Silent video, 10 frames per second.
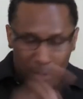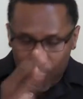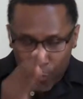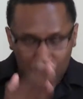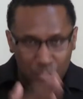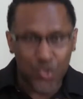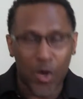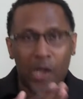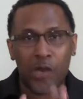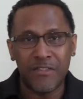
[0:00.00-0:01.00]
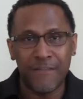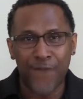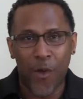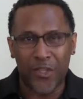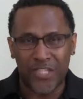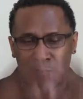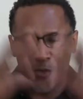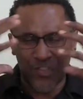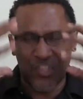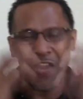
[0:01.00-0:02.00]
when you start losing focus, if
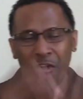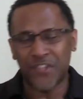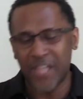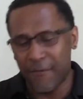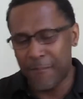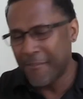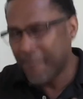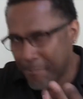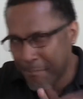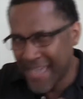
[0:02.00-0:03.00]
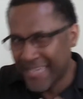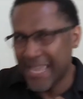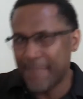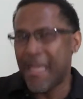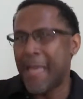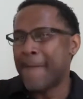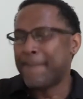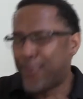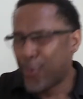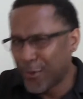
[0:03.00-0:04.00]
you see yourself making
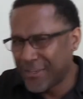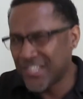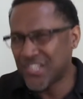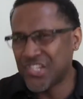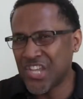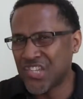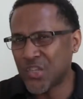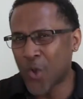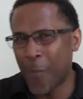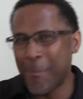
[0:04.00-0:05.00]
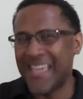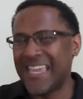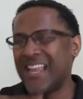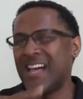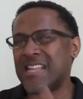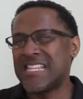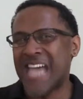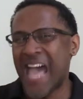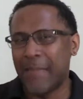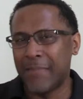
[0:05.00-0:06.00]
poor decisions or making
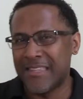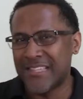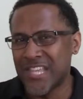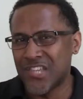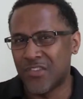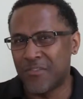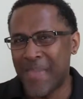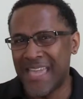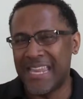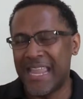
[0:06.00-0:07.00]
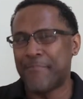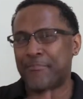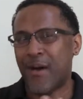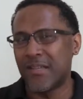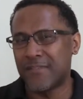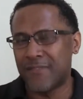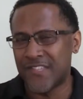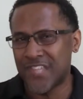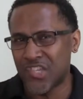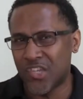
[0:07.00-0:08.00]
untimely decisions, making impulsive
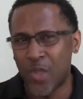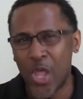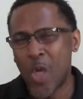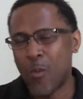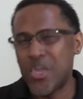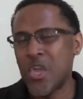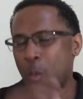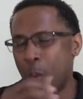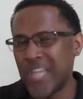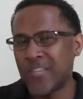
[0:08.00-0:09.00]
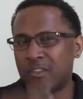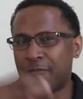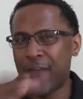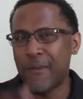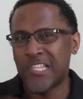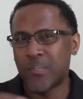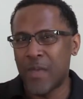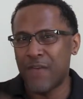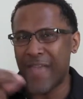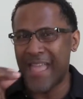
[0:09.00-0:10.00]
decisions when you once was very
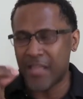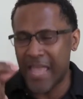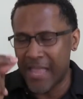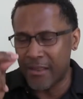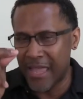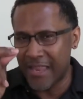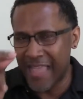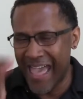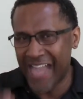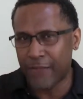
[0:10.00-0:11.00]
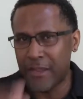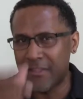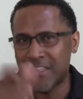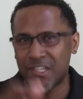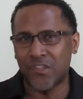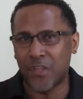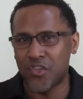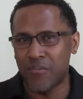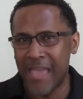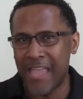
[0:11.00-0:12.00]
swift and accurate in decisions that
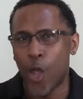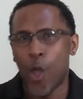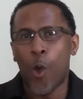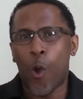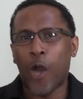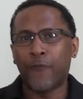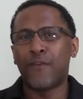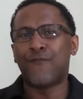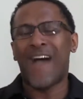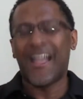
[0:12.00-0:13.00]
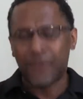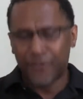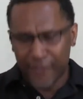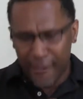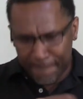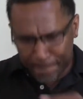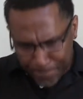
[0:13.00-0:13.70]
you make, or if you find yourself